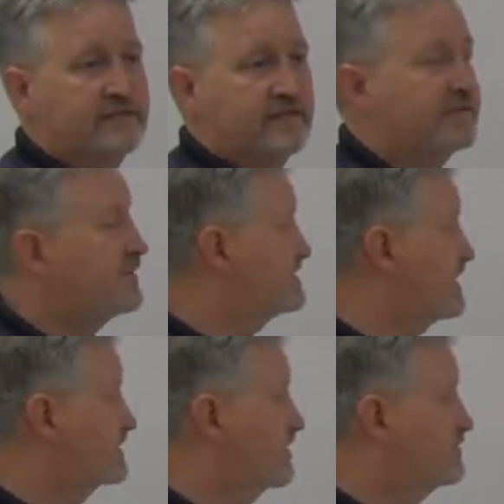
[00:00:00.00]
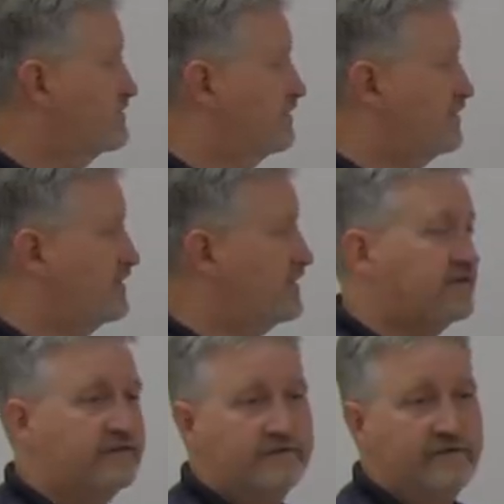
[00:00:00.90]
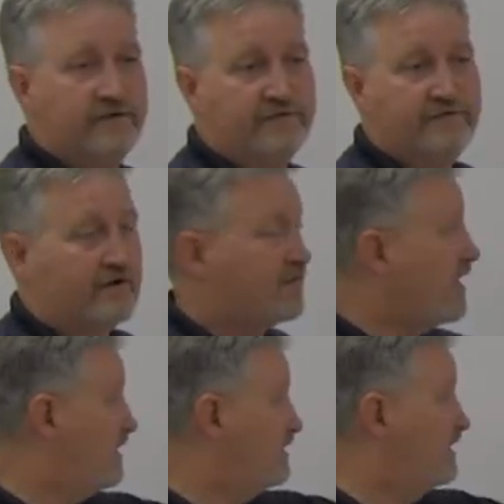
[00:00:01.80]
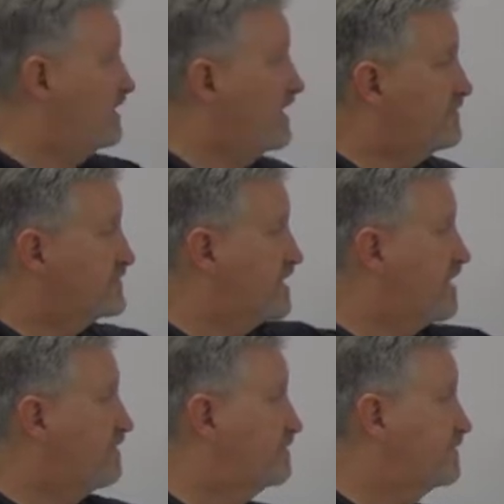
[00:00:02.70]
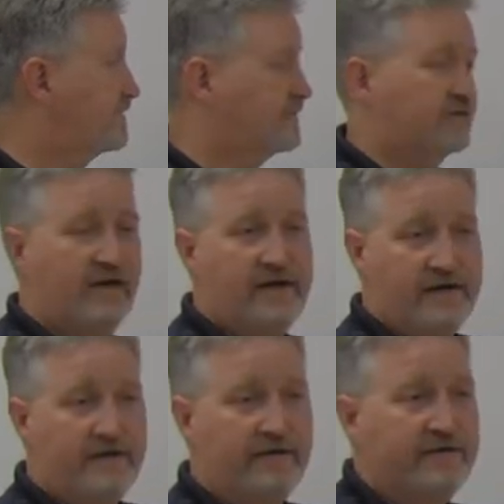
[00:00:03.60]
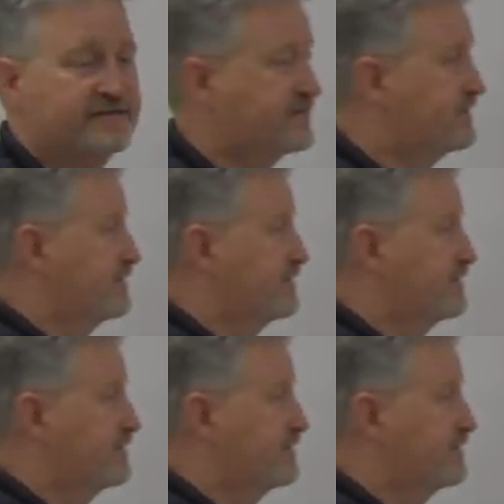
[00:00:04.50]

limit as x goes to infinity on the far right, it levels off at L, doesn't it?